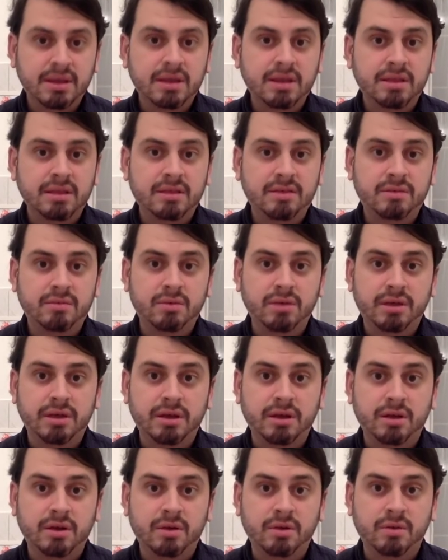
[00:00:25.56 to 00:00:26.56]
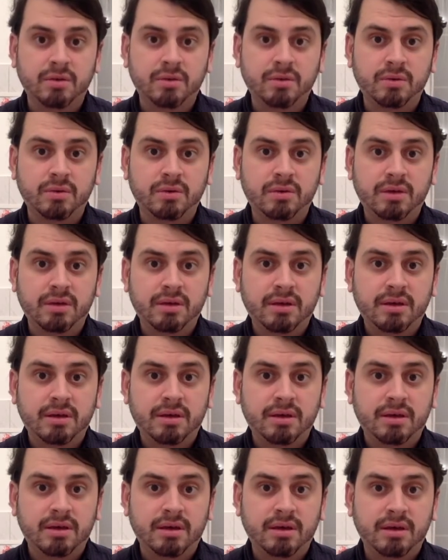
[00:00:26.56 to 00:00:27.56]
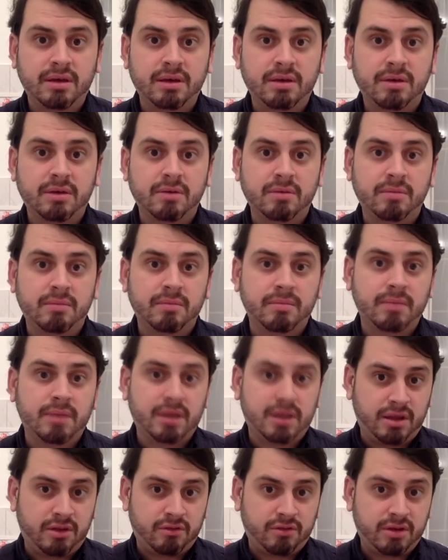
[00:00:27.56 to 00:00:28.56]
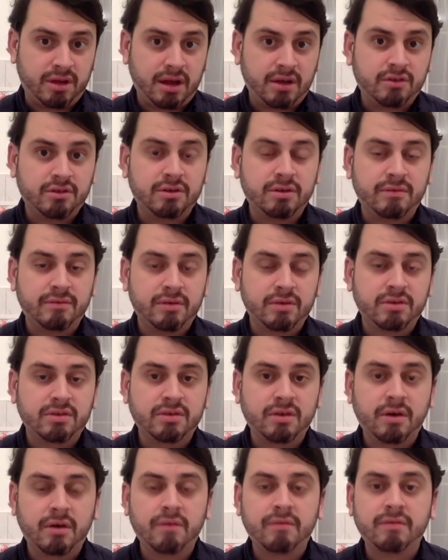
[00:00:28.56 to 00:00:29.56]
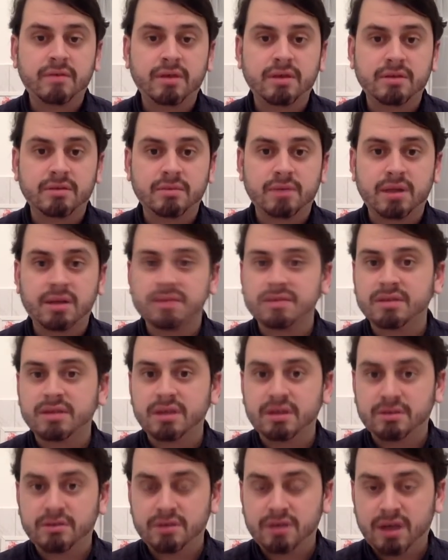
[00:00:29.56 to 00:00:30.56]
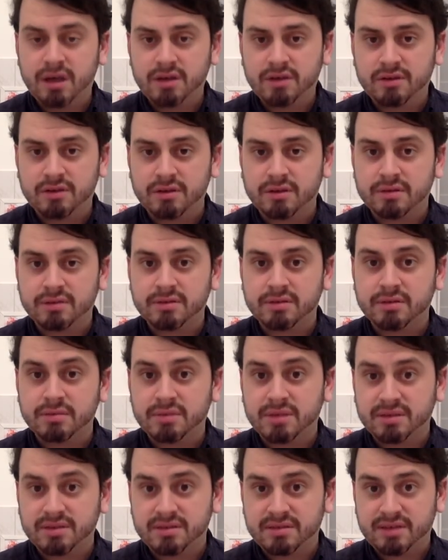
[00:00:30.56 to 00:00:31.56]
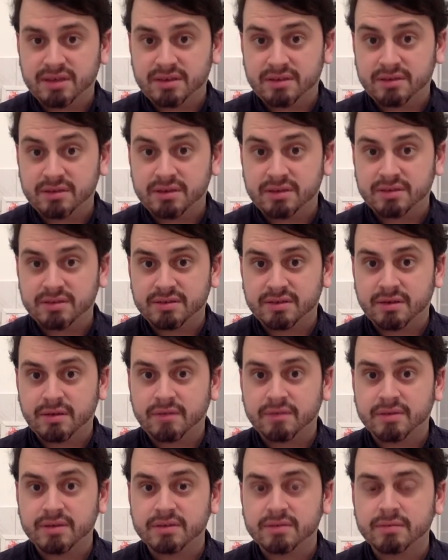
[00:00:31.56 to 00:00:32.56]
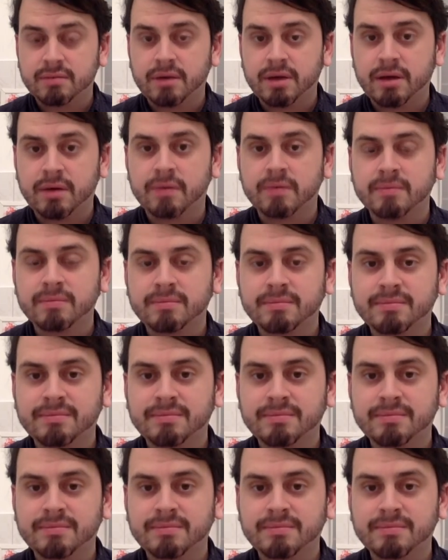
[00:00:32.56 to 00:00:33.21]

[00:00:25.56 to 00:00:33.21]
This will include an introduction of yourself as well as an introduction to the presentation itself as well.